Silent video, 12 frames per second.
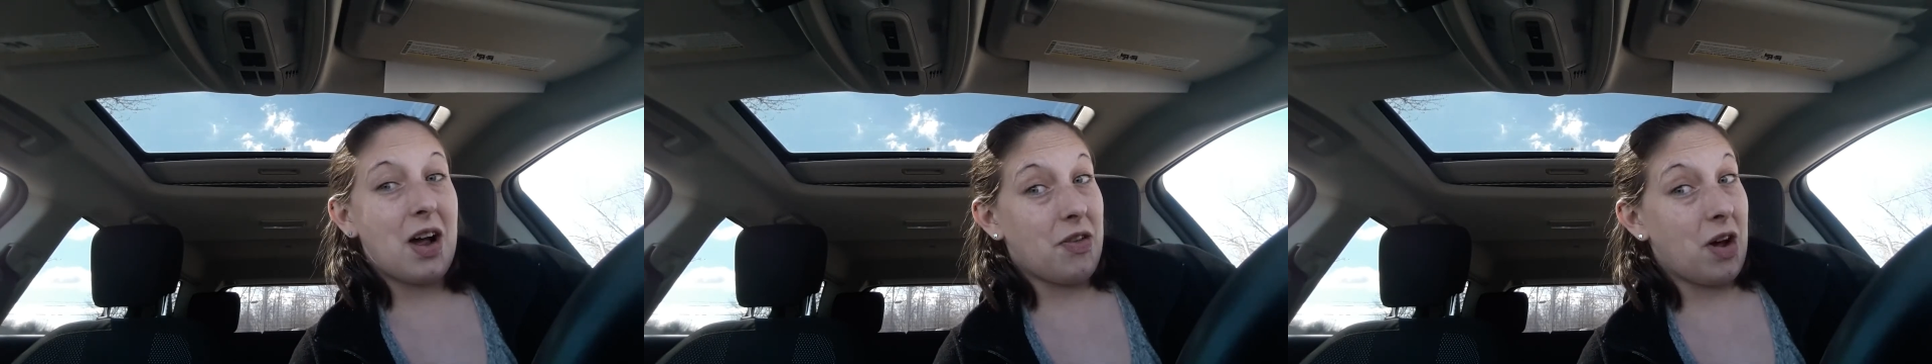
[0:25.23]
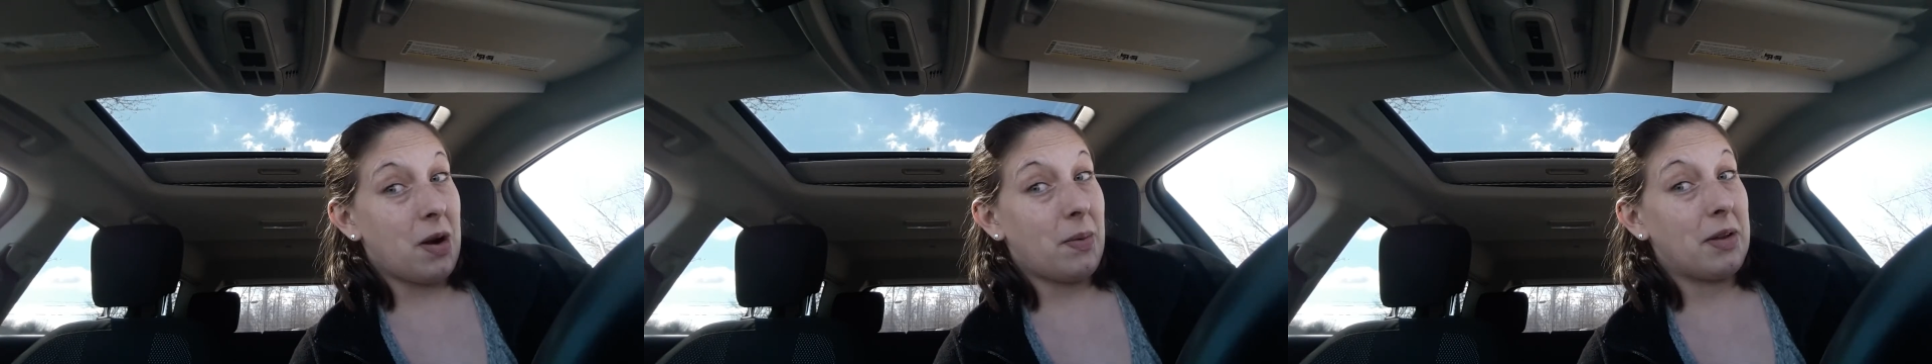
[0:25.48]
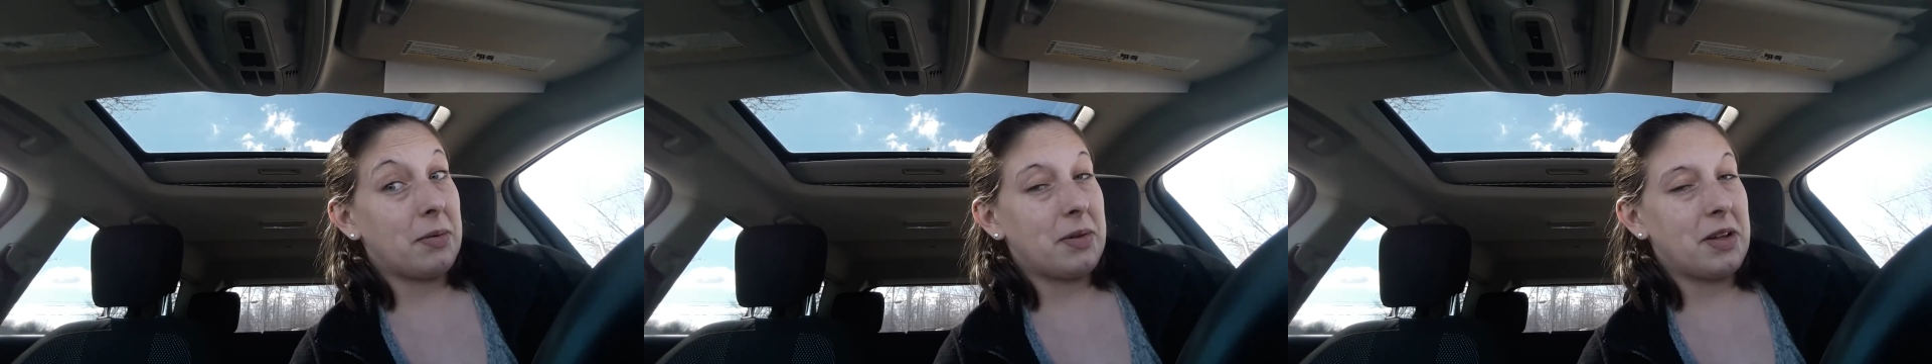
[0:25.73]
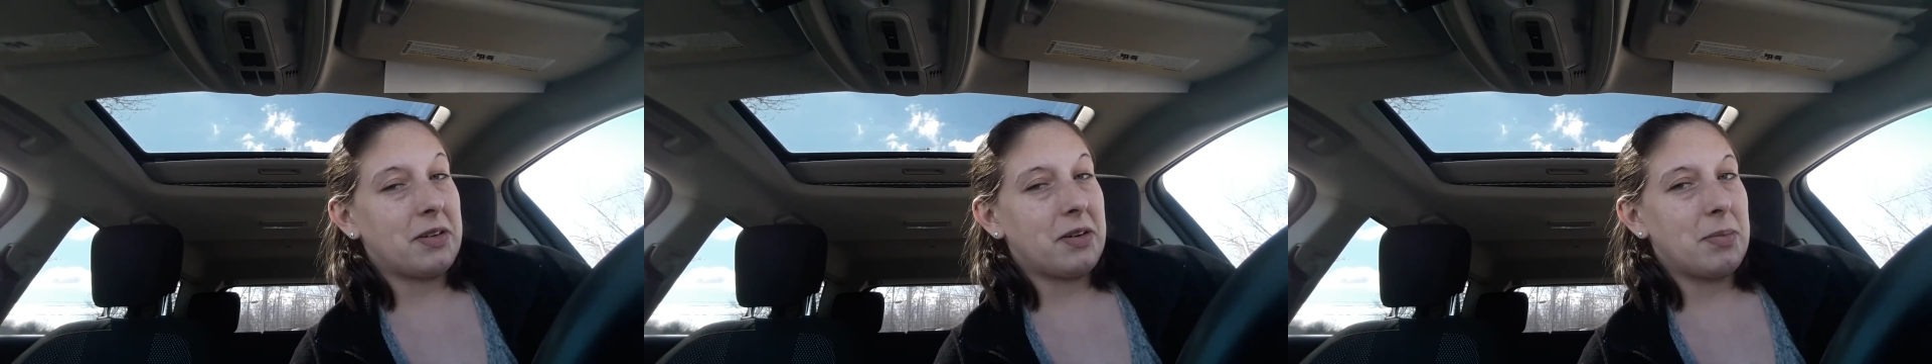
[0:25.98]
I thought it was
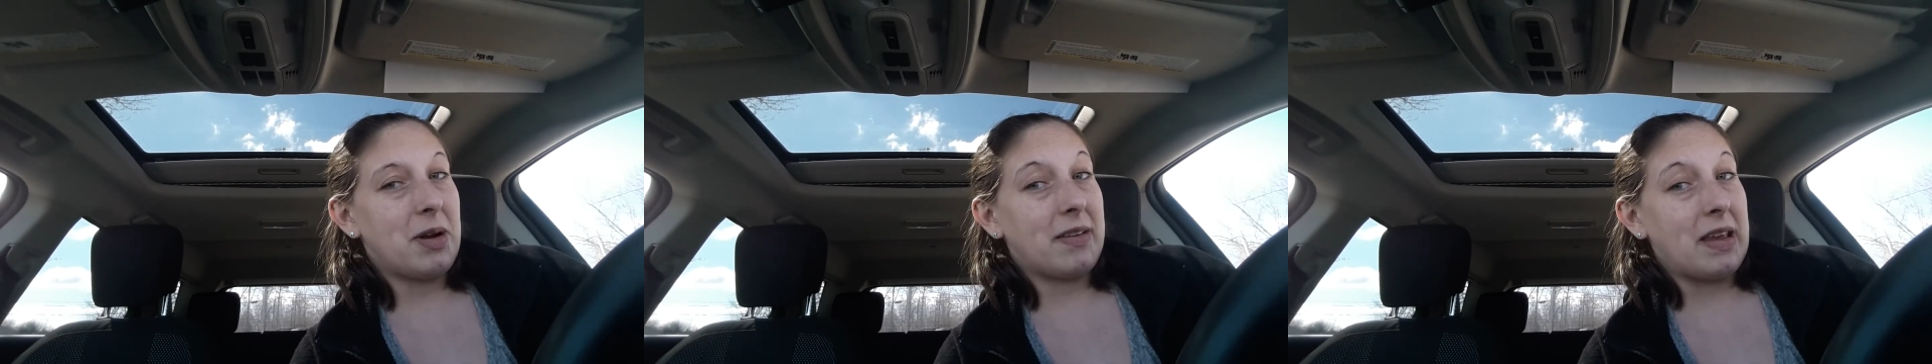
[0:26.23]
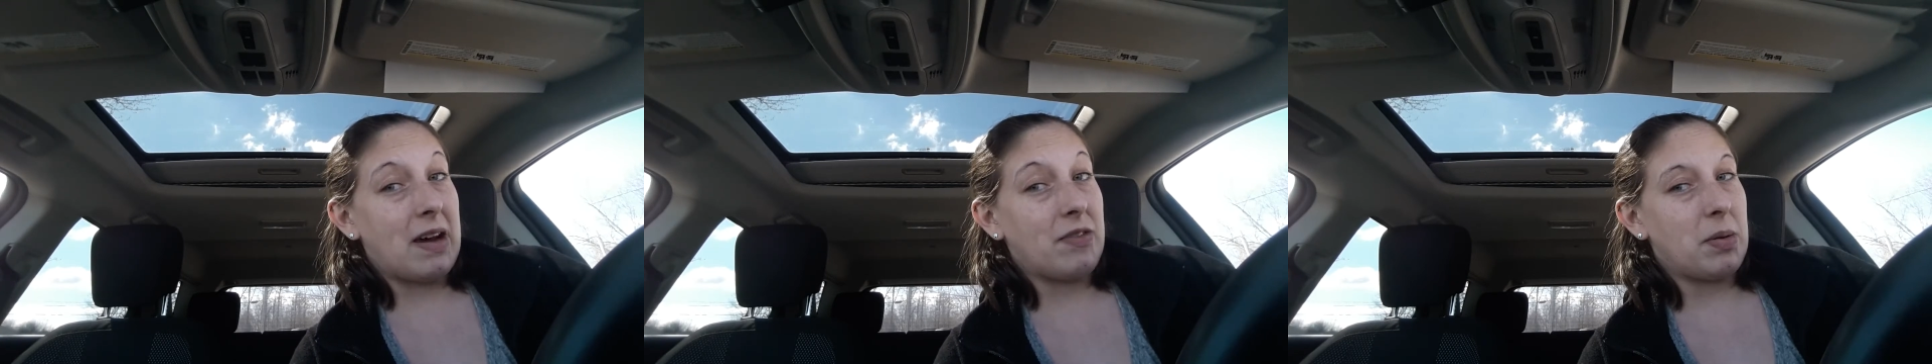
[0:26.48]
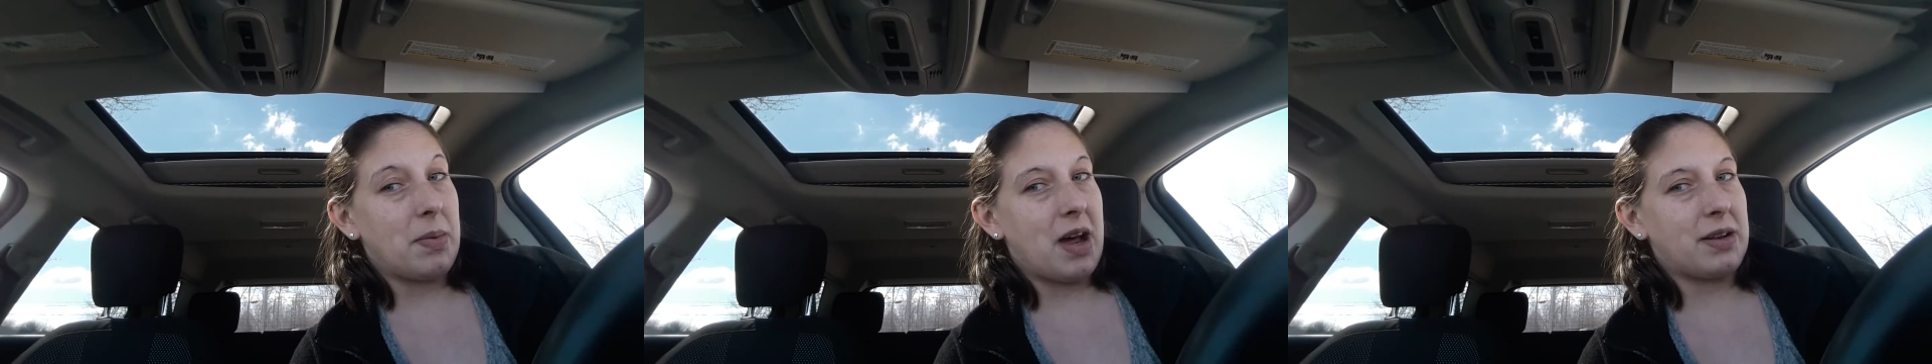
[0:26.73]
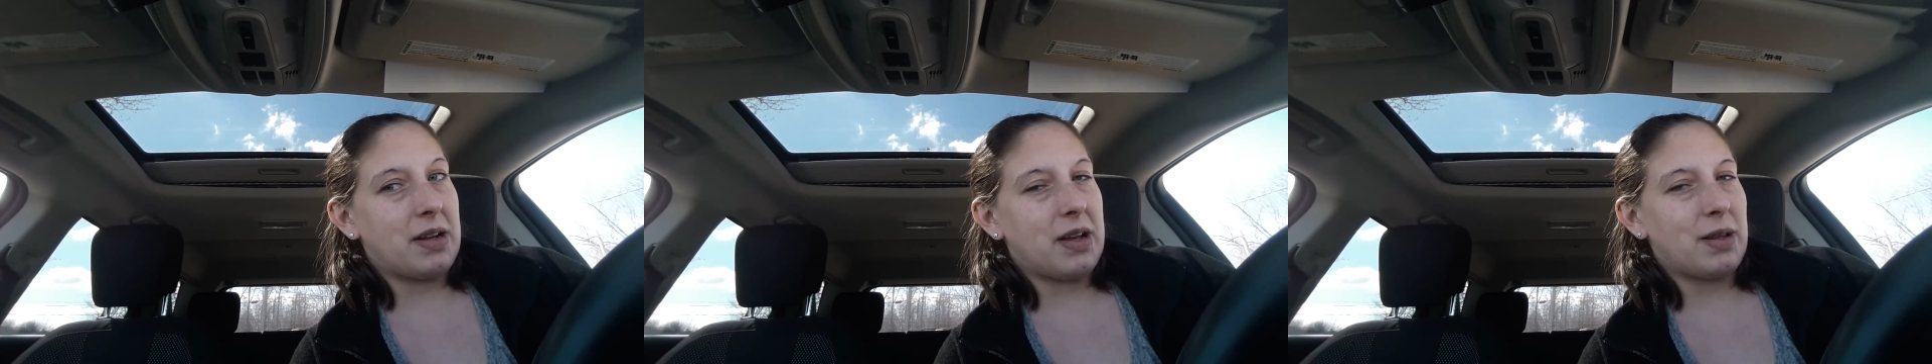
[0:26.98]
when they told me I was having him
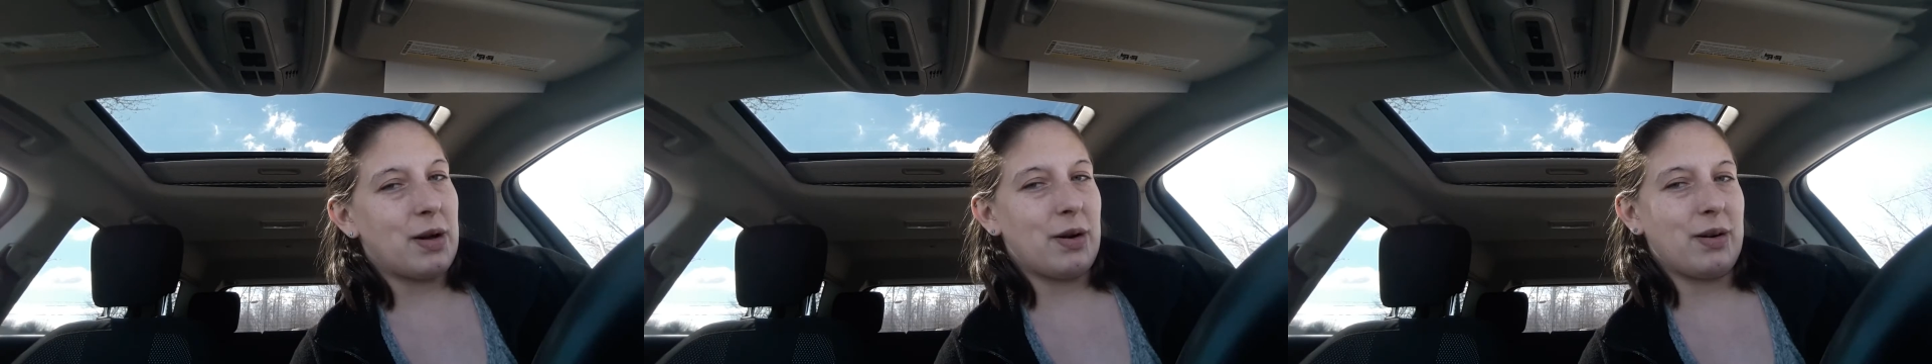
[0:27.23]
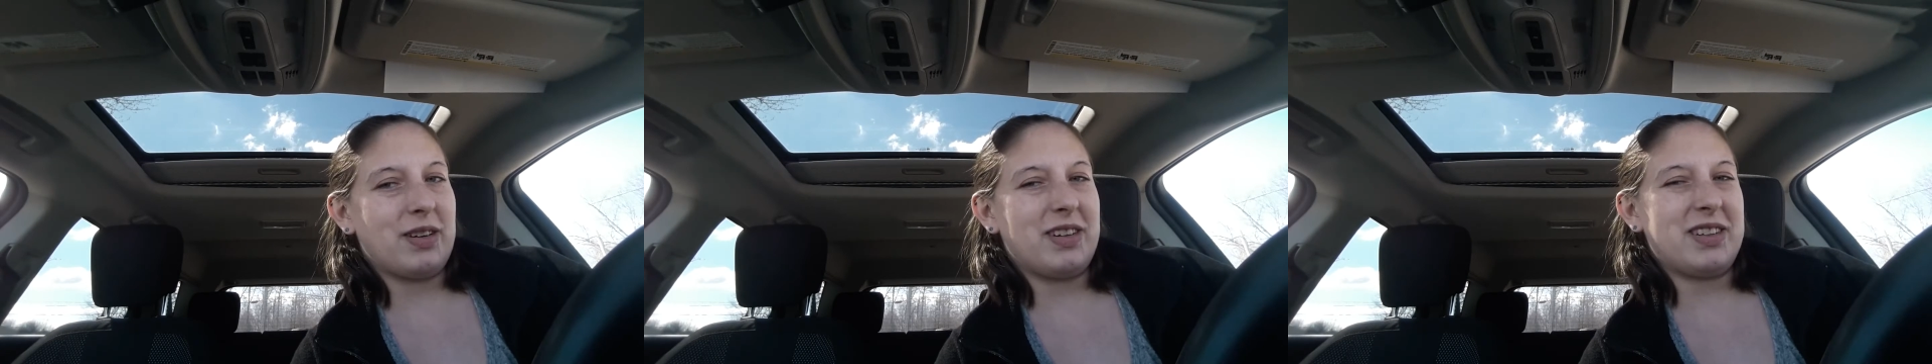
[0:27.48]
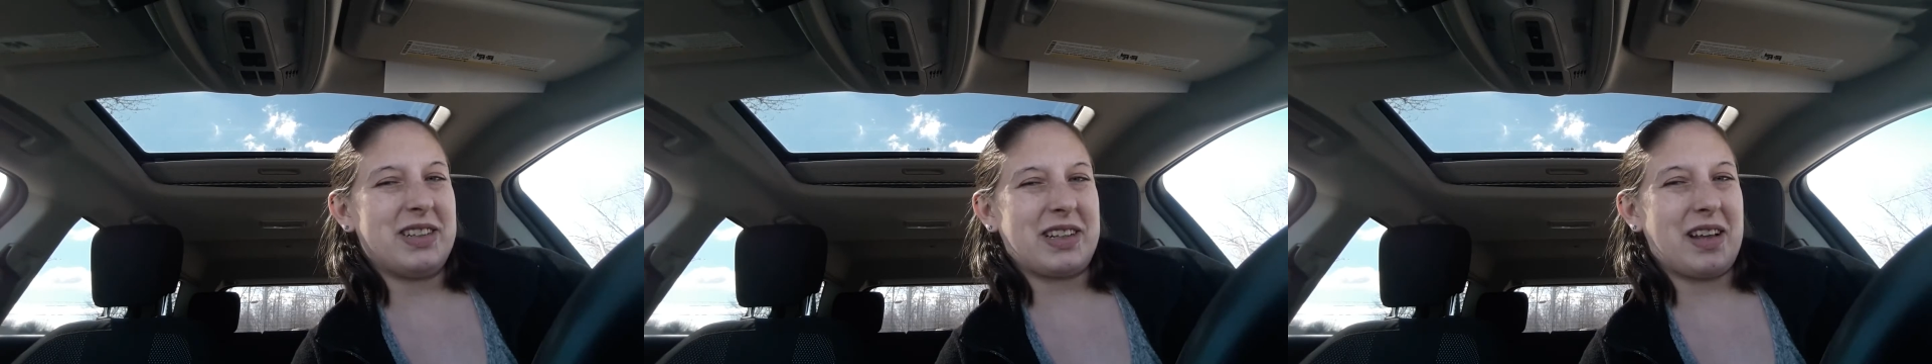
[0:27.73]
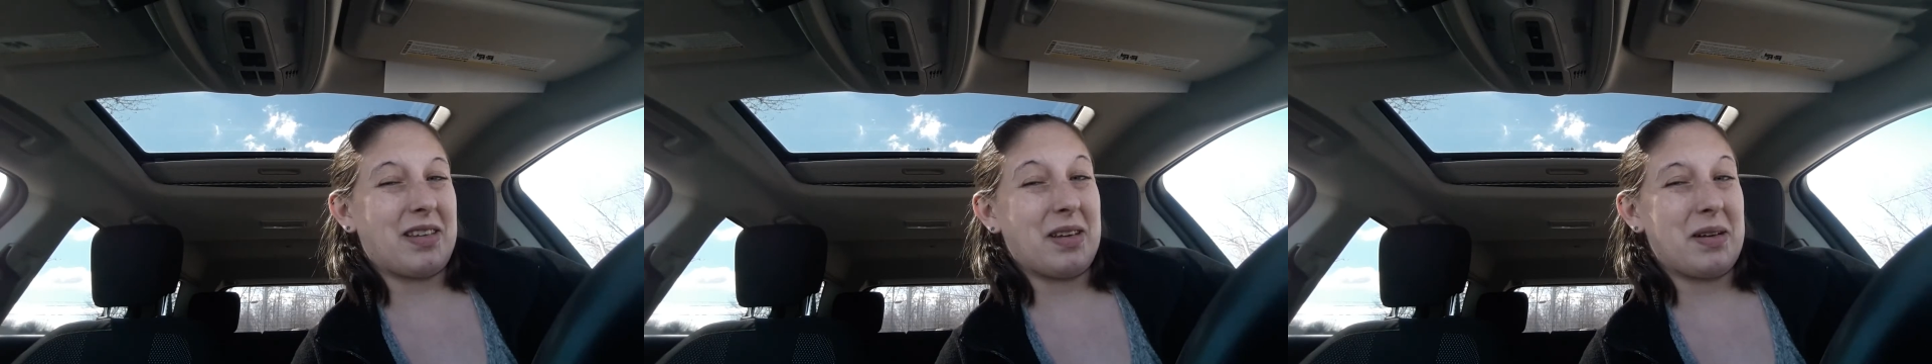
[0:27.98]
that day, though,
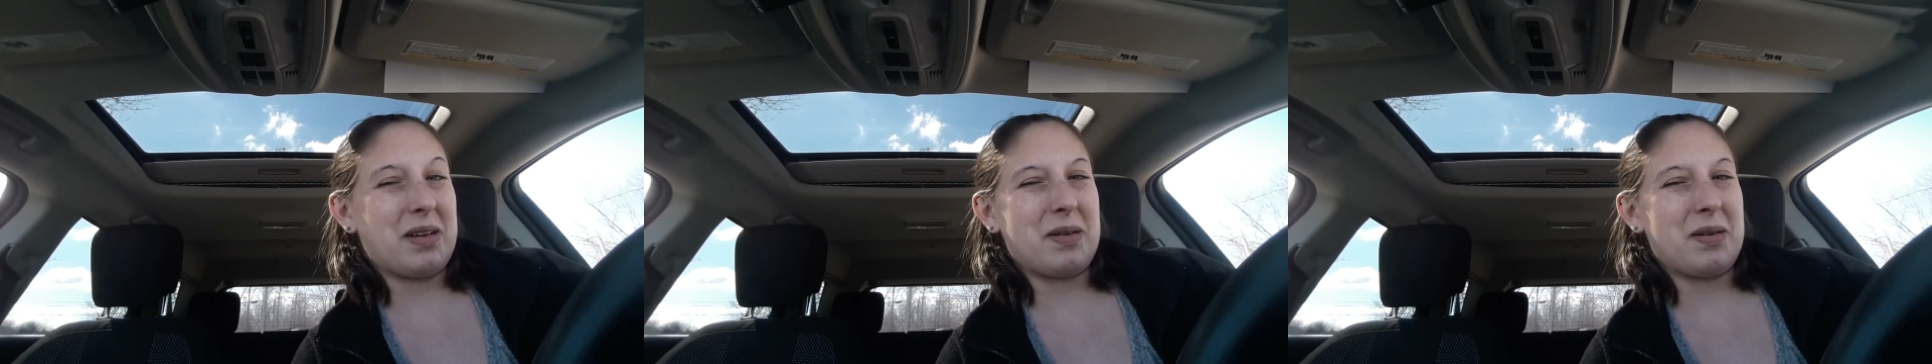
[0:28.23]
because